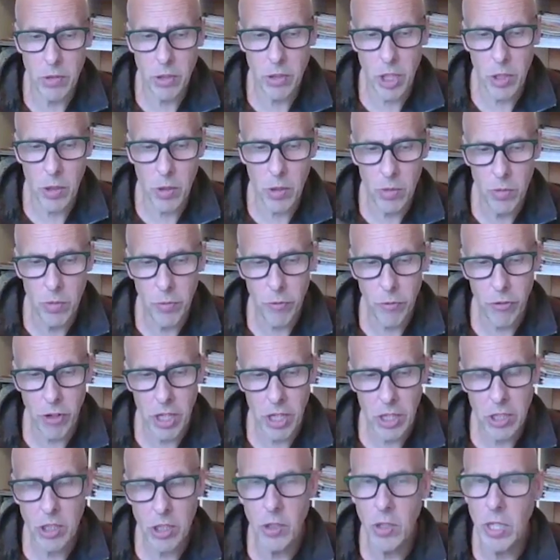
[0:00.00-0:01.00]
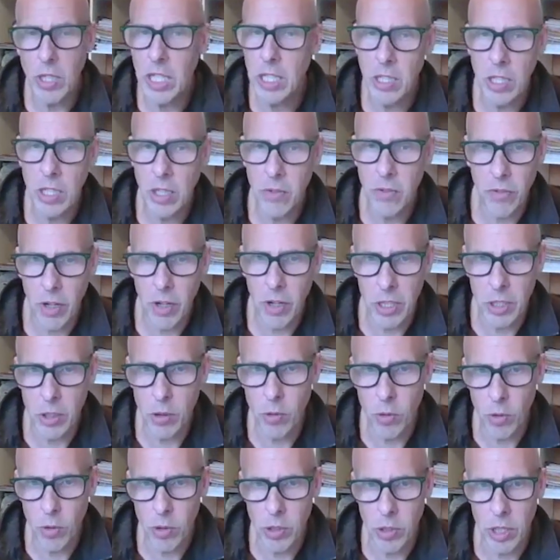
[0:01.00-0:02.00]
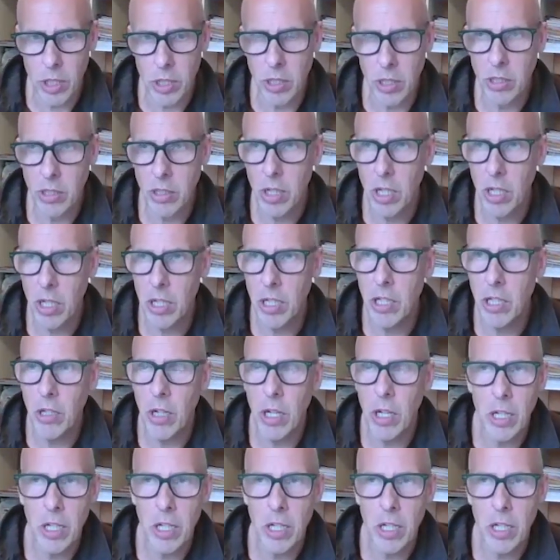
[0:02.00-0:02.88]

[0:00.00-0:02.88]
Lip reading: So first you need to define your audience. Are you